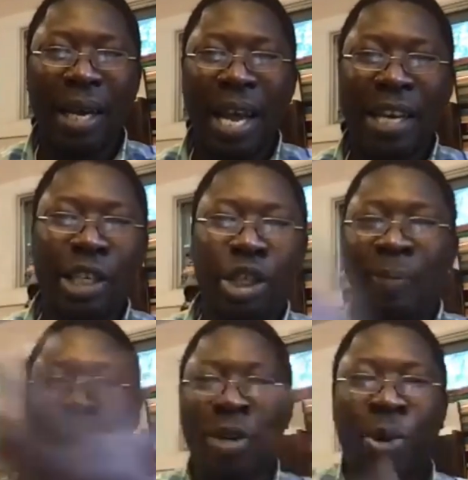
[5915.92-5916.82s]
and
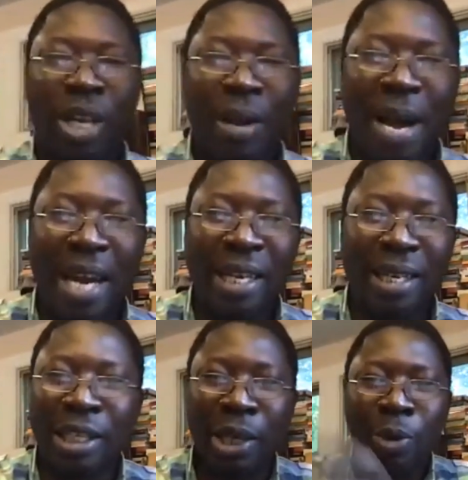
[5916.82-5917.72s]
shipped to the
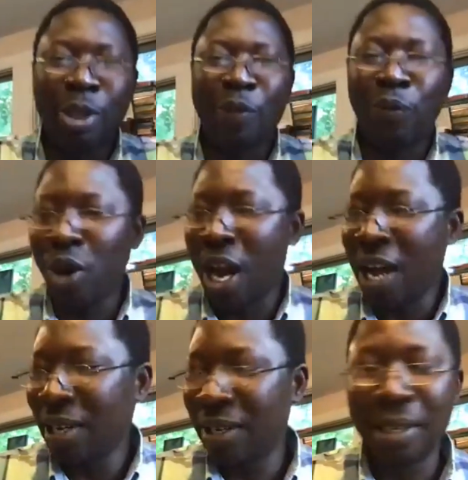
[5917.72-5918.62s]
Americas. He was a
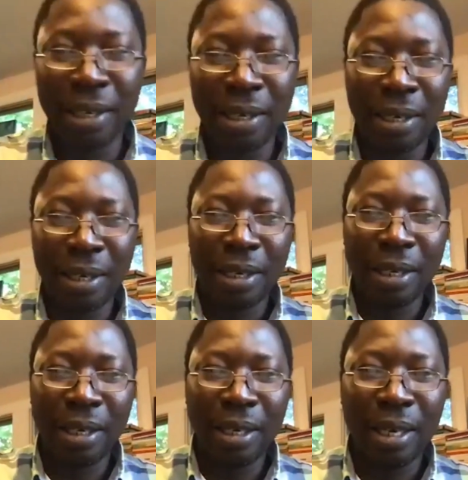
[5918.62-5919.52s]
Fula,
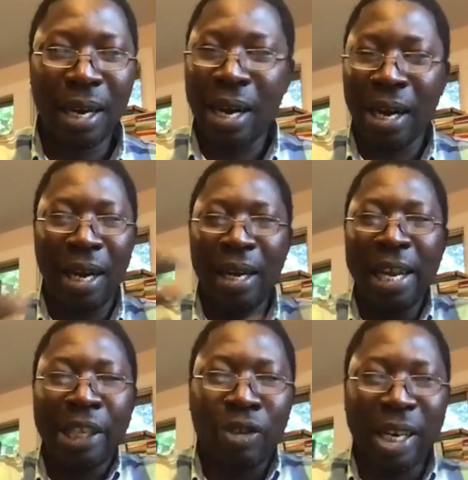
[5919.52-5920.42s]
uh,
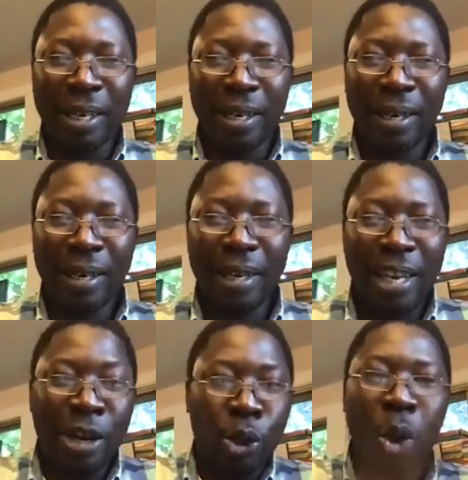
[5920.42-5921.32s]
literate,
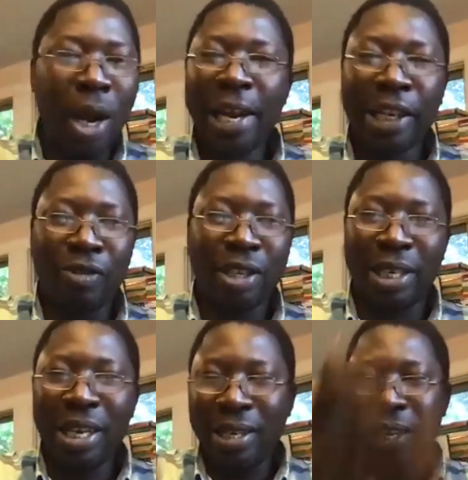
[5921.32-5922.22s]
a dual literacy,